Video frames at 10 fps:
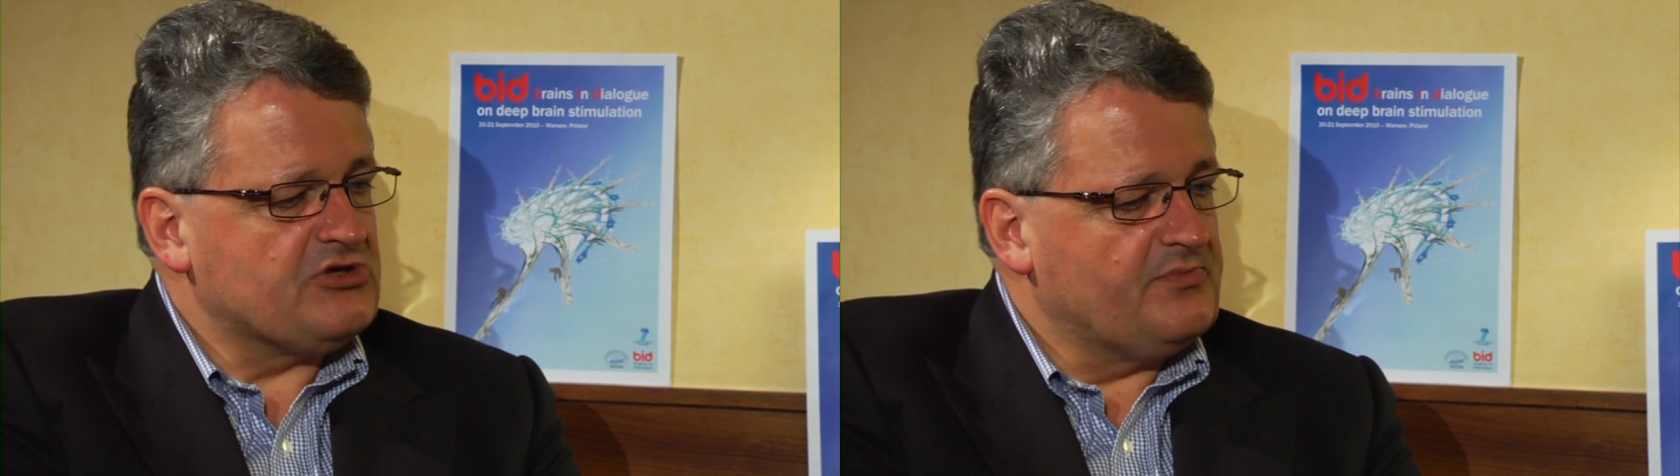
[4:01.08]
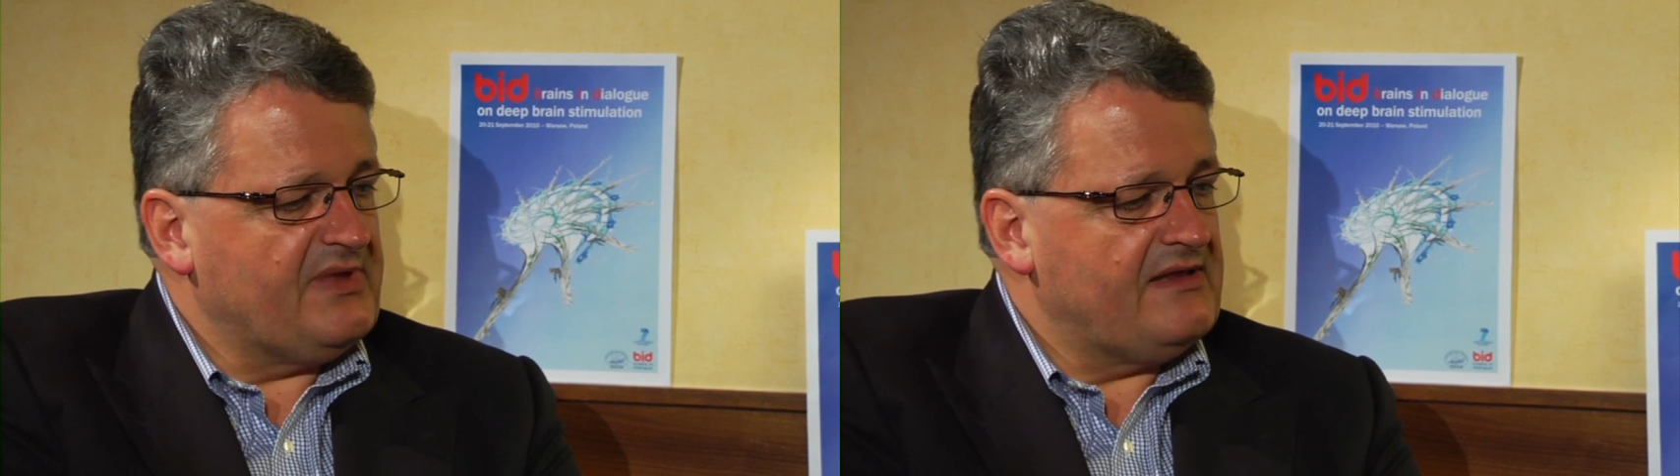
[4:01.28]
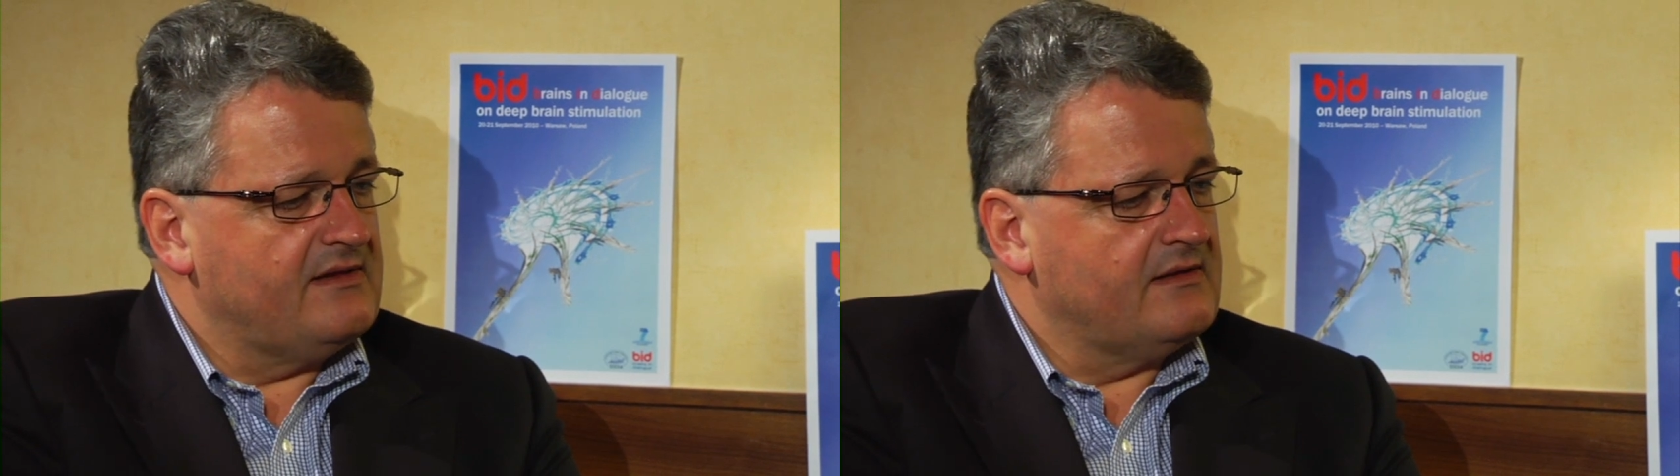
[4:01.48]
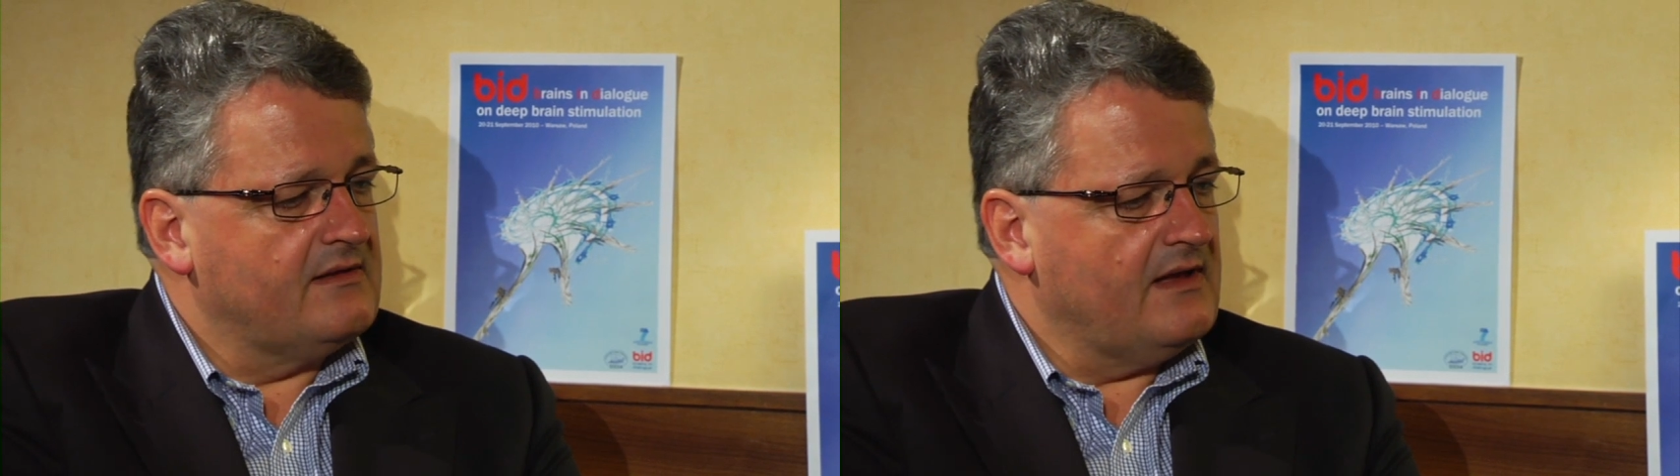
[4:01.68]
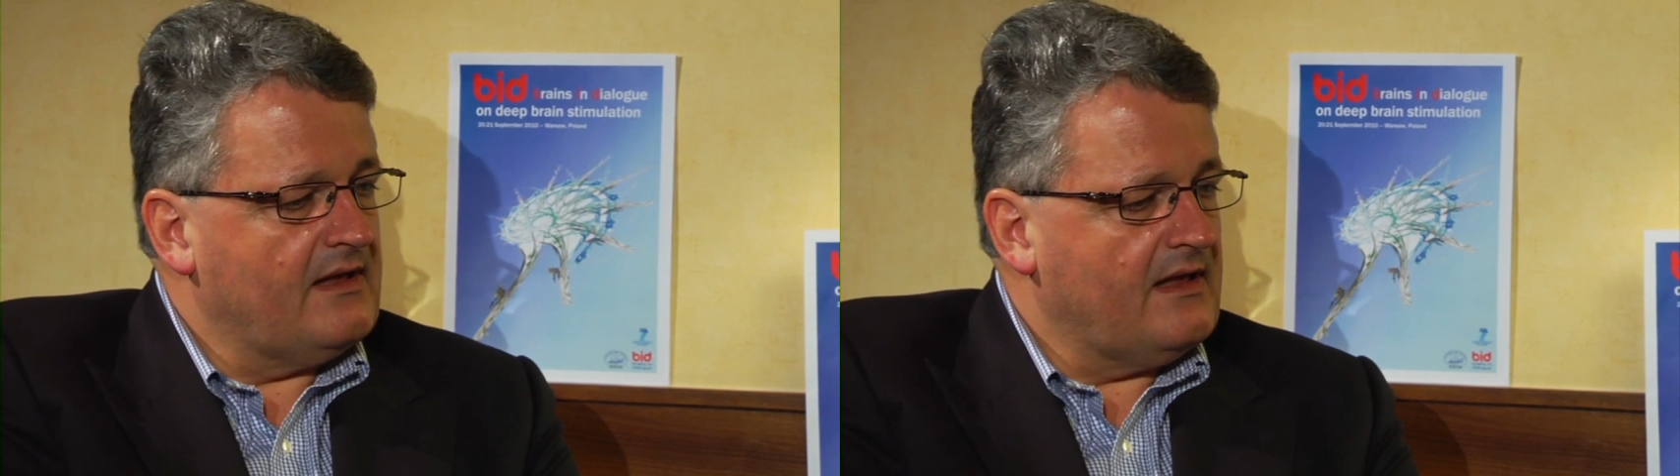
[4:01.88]
should be
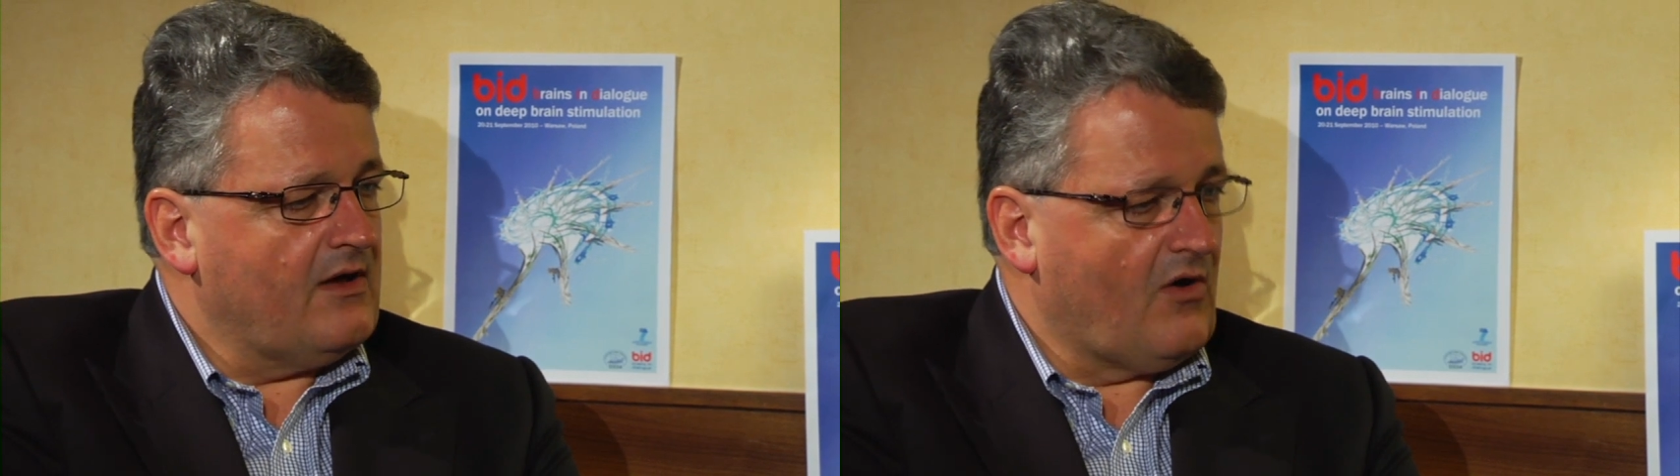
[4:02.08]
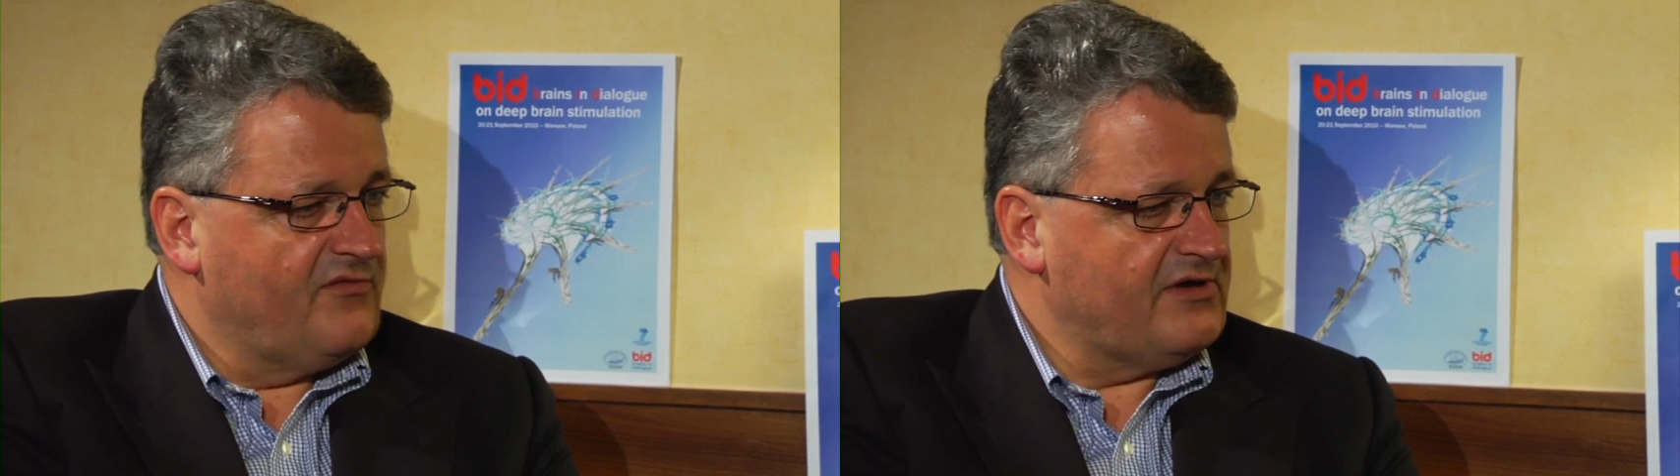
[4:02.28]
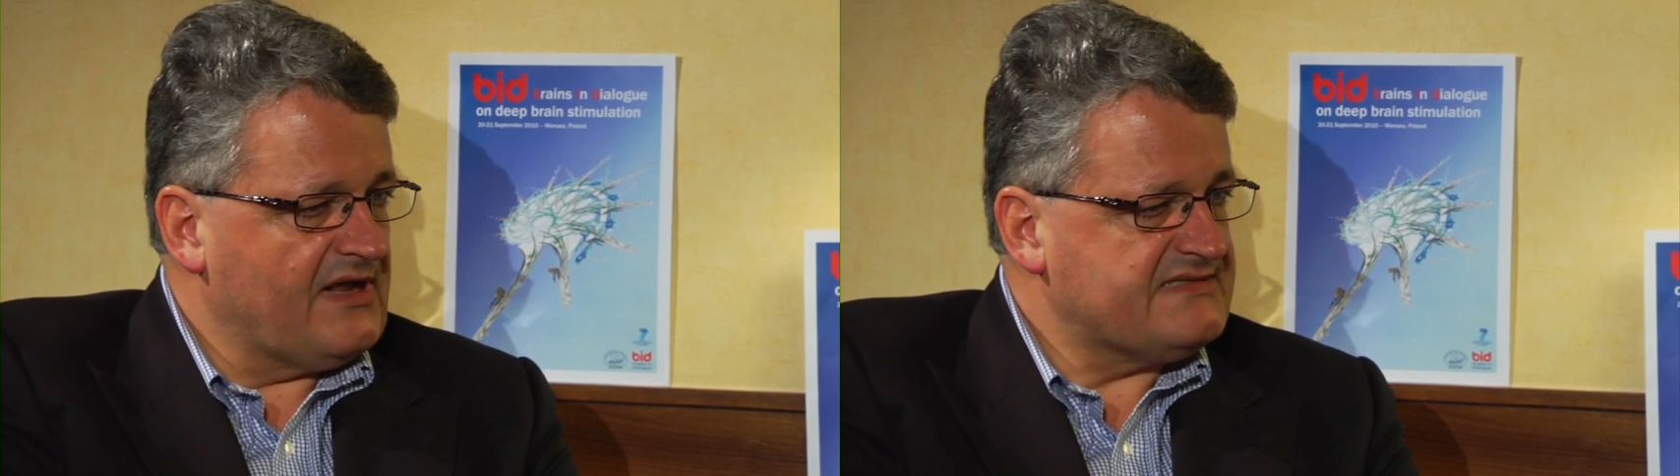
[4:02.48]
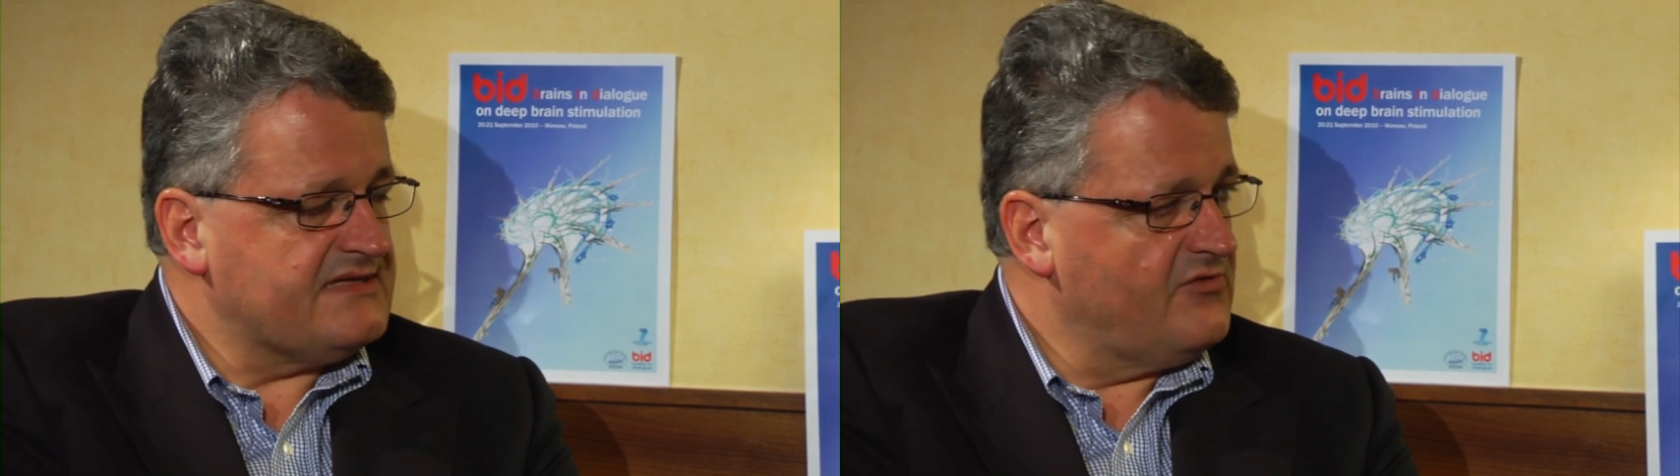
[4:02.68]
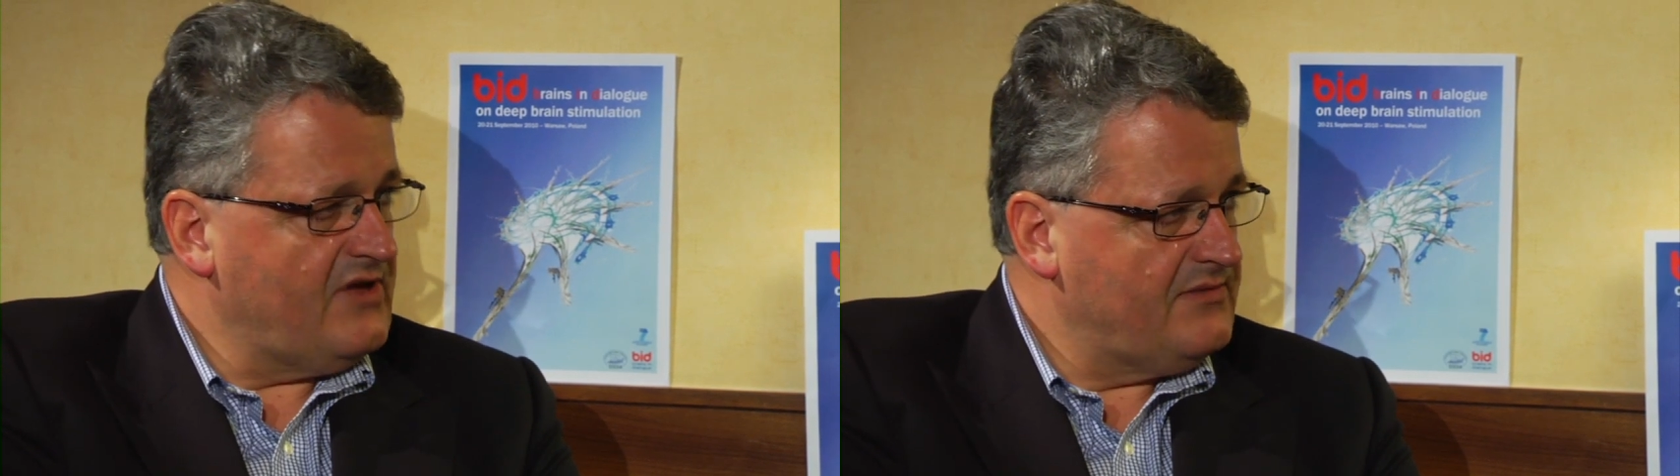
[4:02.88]
offered as
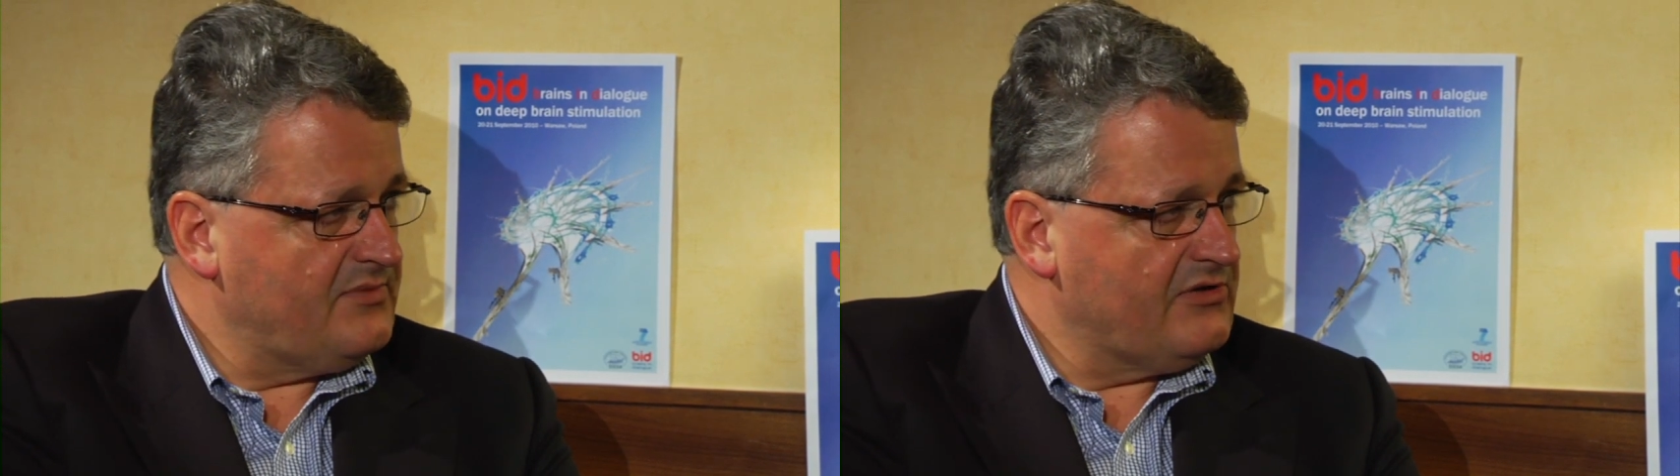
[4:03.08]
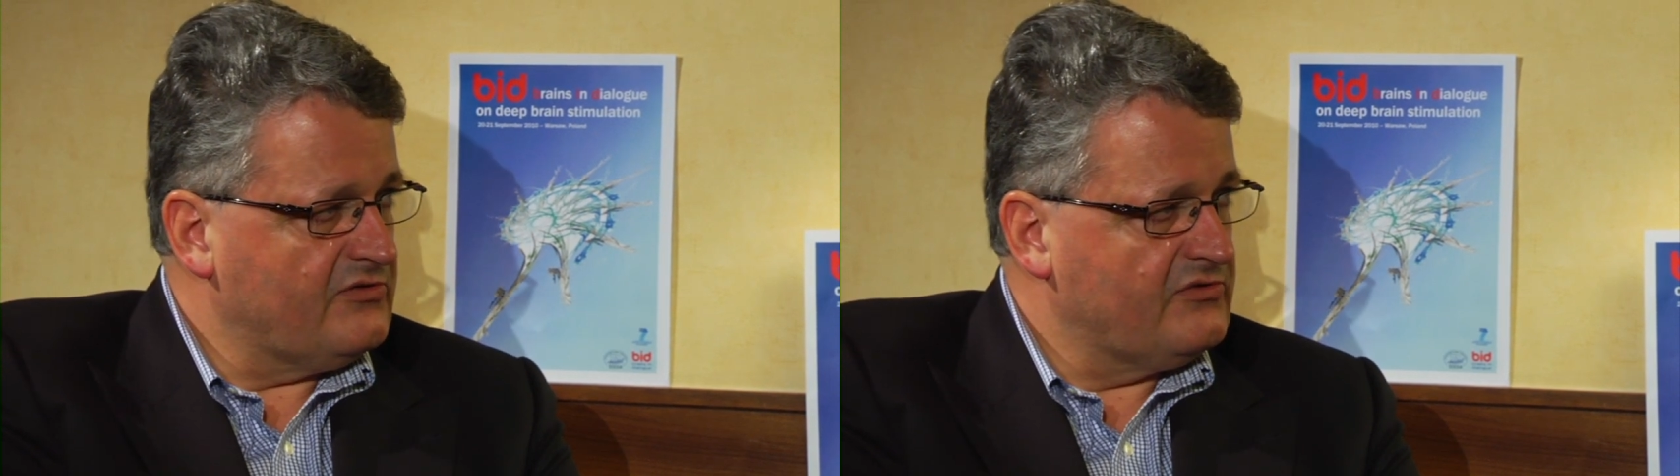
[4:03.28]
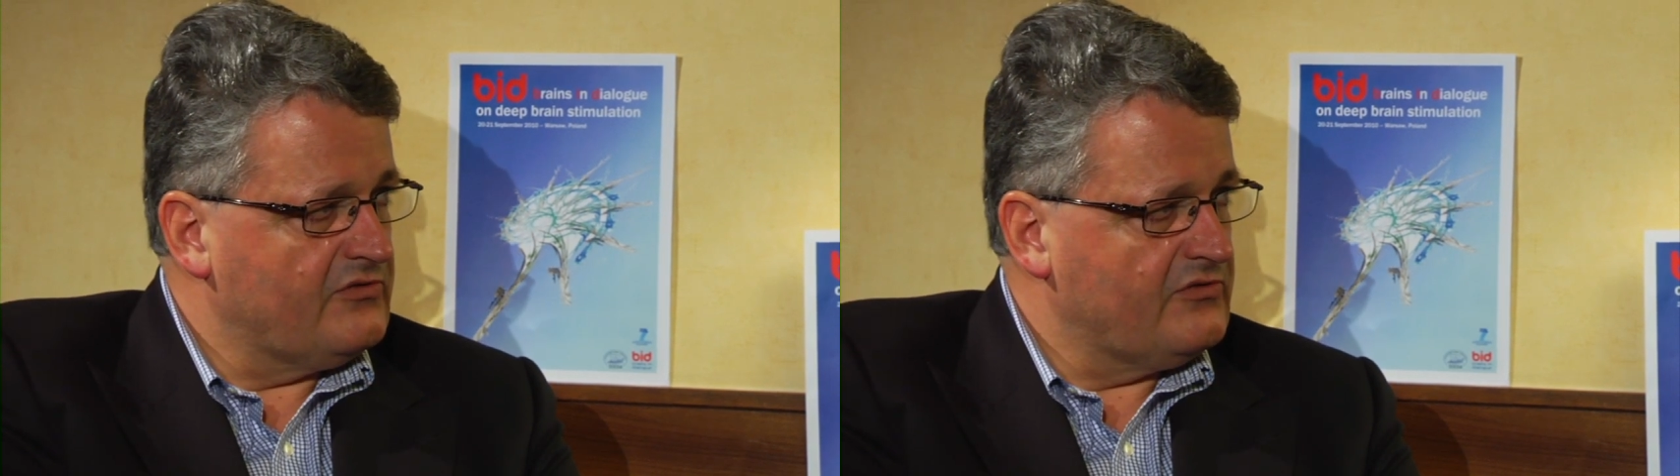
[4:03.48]
a treatment